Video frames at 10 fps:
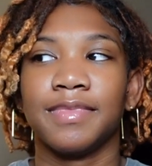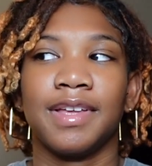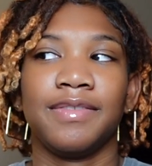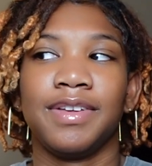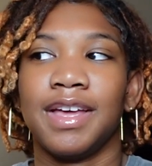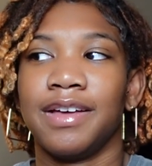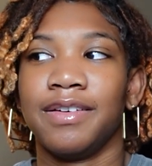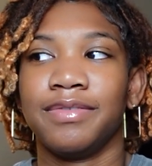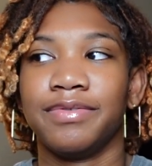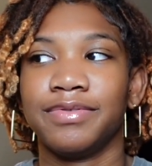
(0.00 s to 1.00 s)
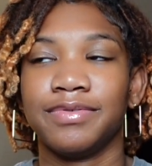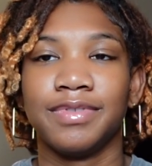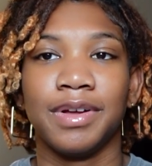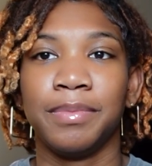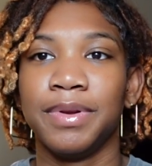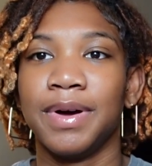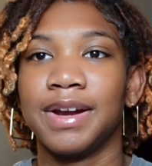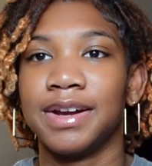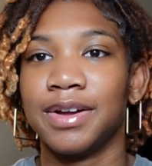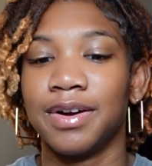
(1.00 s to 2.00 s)
if you have a blowout
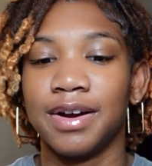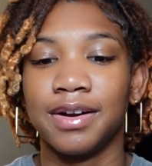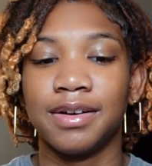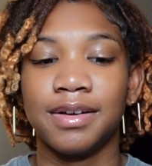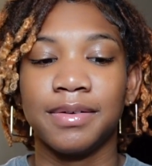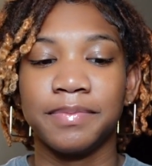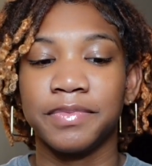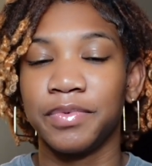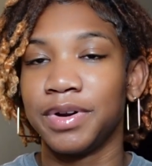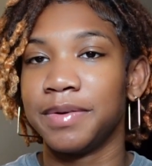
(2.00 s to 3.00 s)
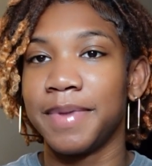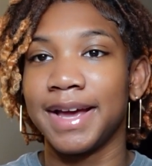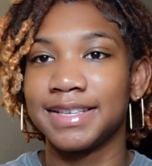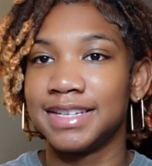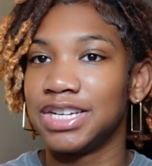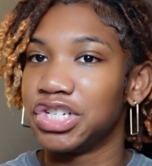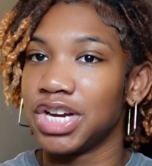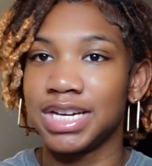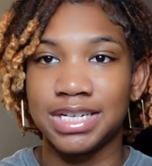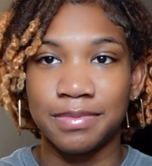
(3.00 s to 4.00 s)
in the car, up or in the back seat,
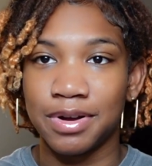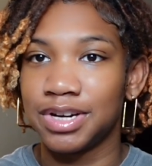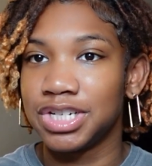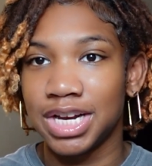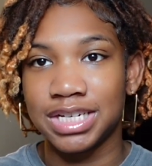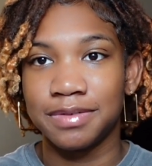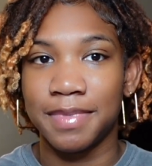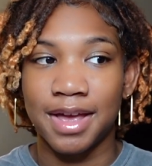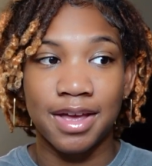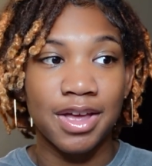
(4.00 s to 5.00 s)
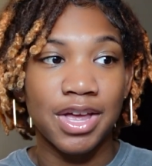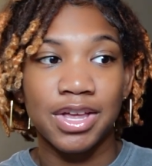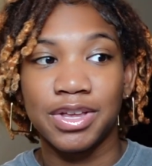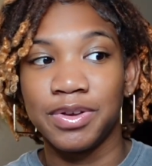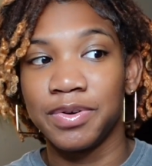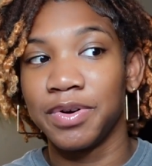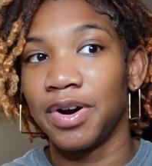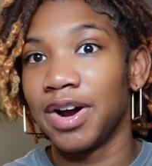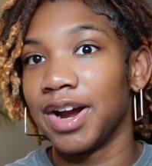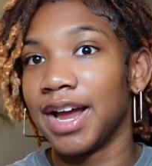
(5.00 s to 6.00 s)
change them on a changing mat. You
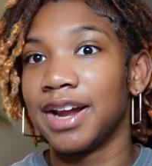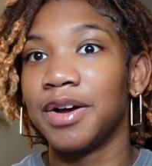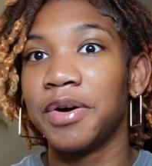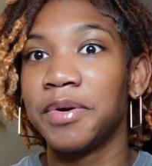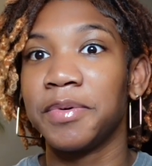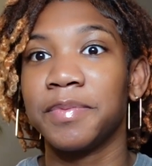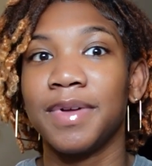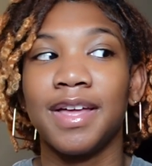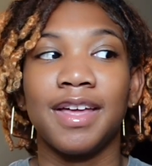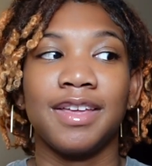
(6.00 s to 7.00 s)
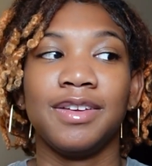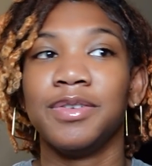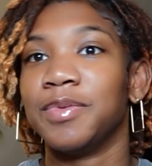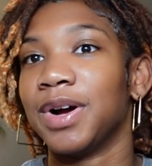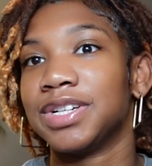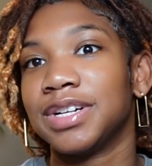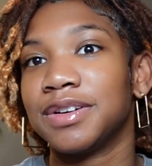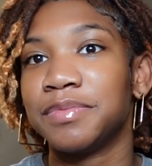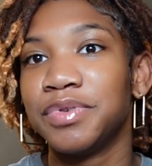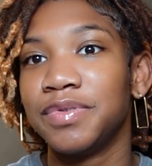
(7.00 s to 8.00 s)
are at home, you're watching
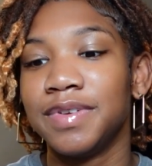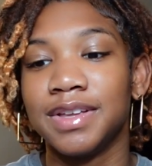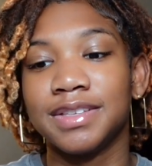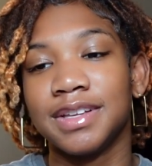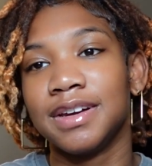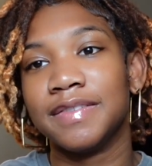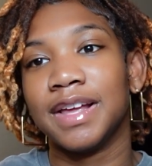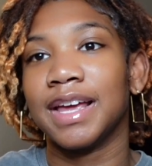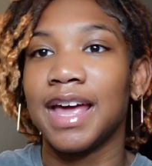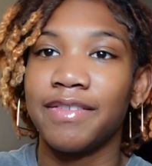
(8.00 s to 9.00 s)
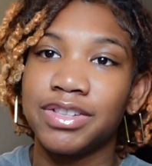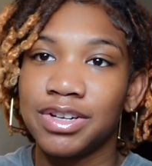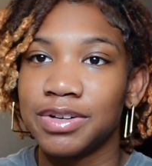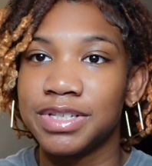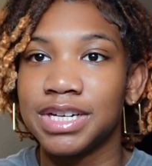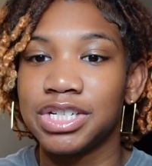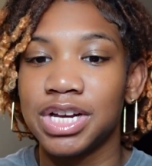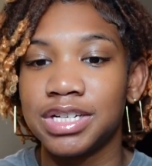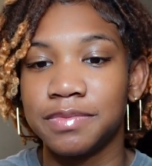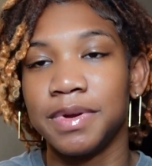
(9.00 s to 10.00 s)
a movie, instead of like having to go to the
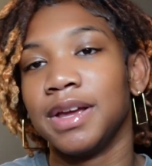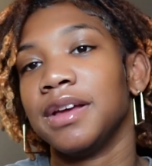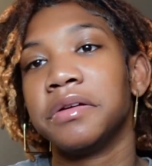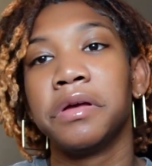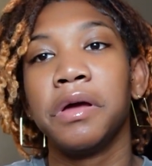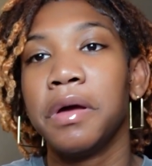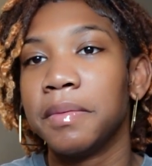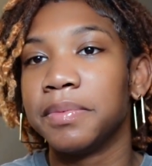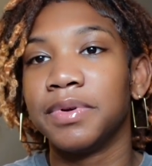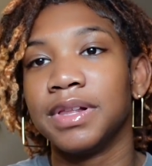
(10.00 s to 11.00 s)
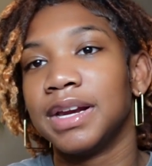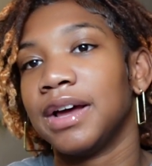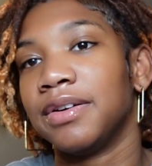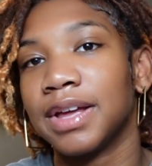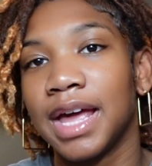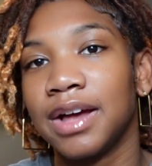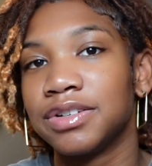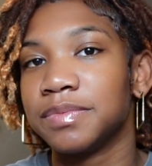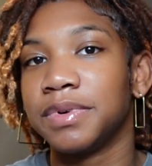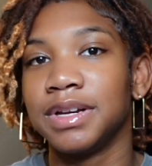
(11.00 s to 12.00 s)
changing bed, pull it out on the
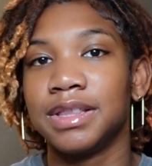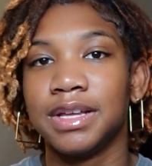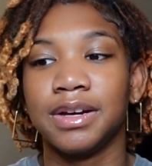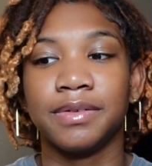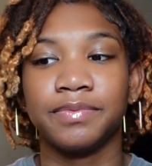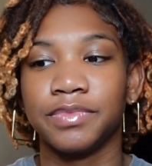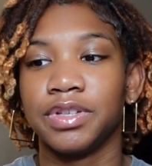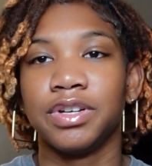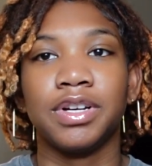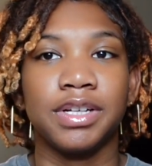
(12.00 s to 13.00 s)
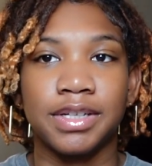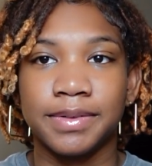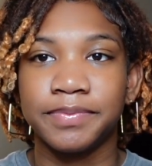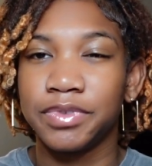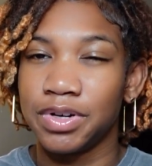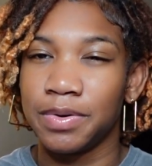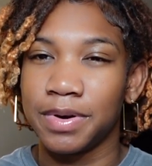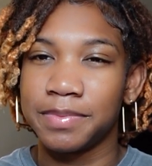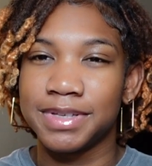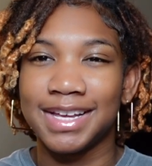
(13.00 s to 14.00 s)
couch, put it there, you're good. You know what
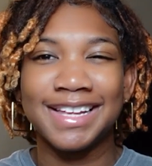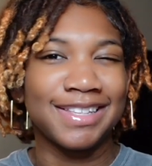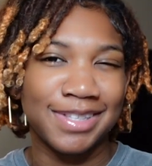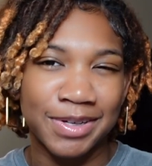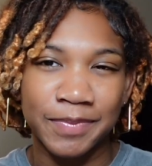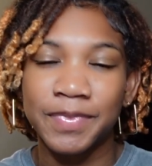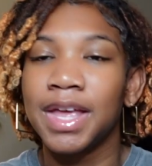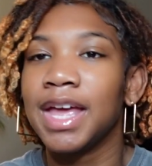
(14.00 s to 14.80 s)
I'm saying? So